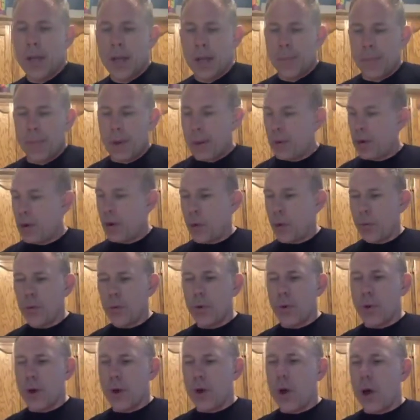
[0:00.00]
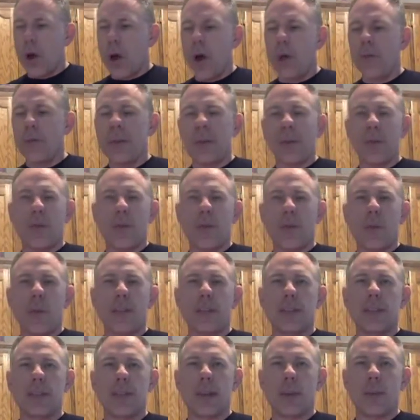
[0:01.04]
but I'm going to go through all the different things
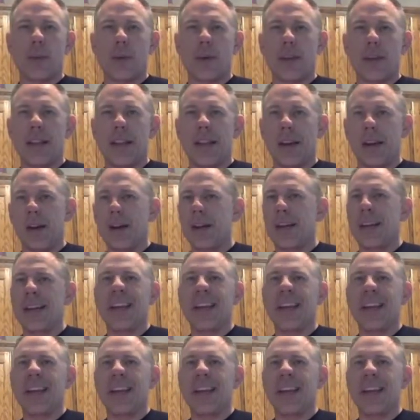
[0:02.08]
that I put in there.